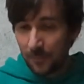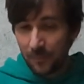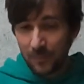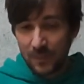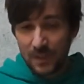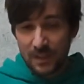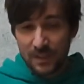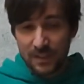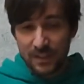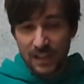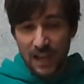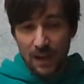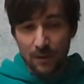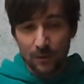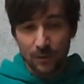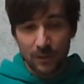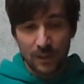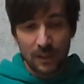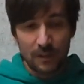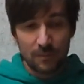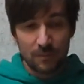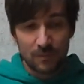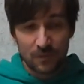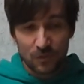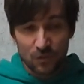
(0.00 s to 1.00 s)
the sound
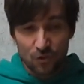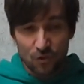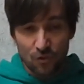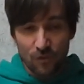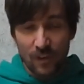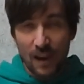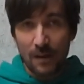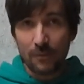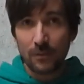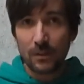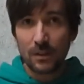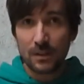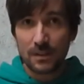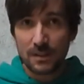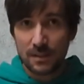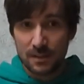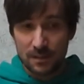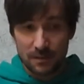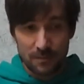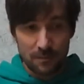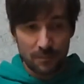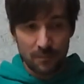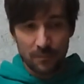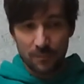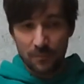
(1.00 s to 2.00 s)

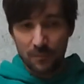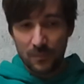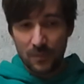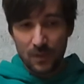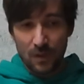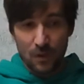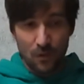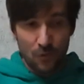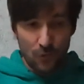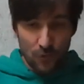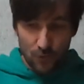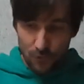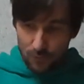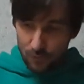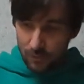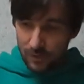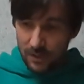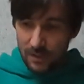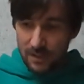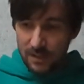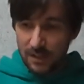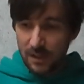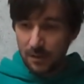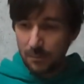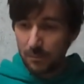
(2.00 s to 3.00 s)
travels through the
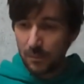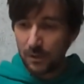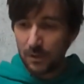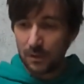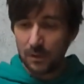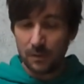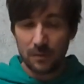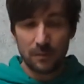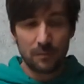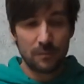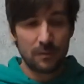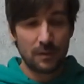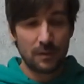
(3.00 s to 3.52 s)
cymbal